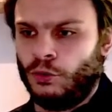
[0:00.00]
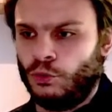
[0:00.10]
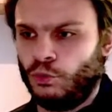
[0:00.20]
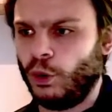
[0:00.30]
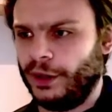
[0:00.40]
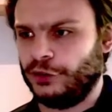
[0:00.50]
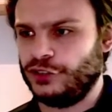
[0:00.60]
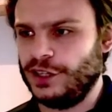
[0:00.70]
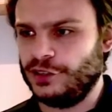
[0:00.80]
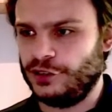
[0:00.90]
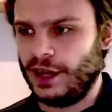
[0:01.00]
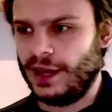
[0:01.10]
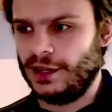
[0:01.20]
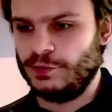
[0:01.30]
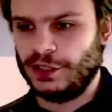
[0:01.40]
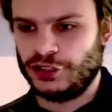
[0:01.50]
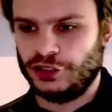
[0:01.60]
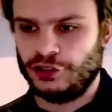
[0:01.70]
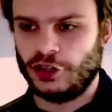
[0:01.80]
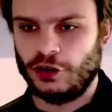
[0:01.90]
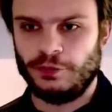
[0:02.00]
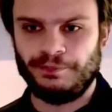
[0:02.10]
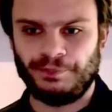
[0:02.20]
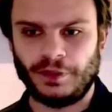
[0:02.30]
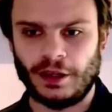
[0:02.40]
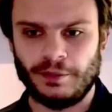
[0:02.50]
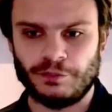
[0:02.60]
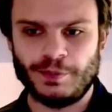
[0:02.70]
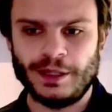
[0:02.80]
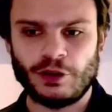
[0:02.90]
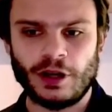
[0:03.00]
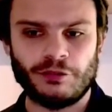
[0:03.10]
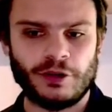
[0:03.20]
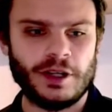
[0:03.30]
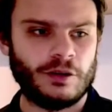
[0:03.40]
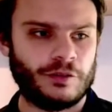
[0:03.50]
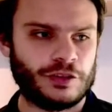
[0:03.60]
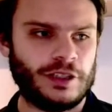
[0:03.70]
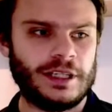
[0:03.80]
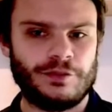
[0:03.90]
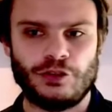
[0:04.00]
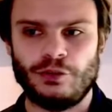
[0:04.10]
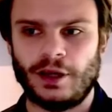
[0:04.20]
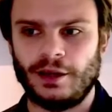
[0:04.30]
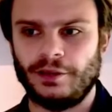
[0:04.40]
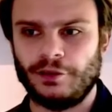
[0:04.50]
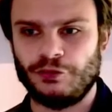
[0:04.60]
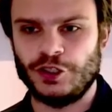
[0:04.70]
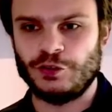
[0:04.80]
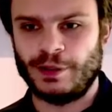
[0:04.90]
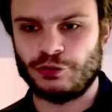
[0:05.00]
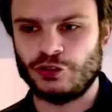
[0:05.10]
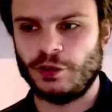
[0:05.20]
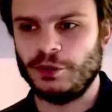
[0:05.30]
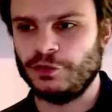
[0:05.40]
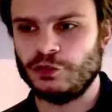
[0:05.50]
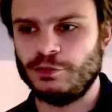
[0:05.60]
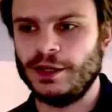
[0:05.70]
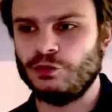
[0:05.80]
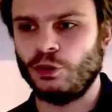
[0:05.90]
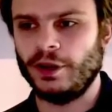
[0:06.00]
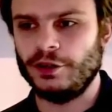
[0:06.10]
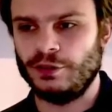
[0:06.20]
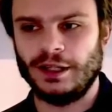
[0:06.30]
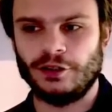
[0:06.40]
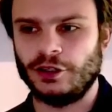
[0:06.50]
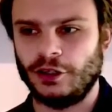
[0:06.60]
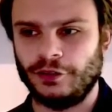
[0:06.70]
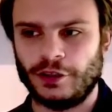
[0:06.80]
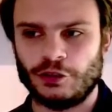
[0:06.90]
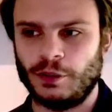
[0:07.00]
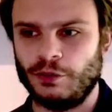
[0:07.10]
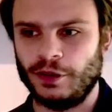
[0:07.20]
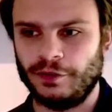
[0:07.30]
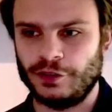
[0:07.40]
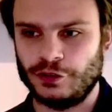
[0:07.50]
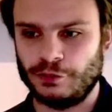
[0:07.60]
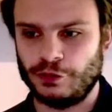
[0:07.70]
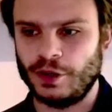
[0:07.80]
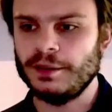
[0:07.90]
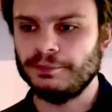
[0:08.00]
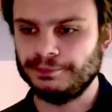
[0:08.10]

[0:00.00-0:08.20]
What else is there to mention? So, Speed Recovery obviously gives you that free special summon of a Speedroid, really good card, that's why we're running this in 3.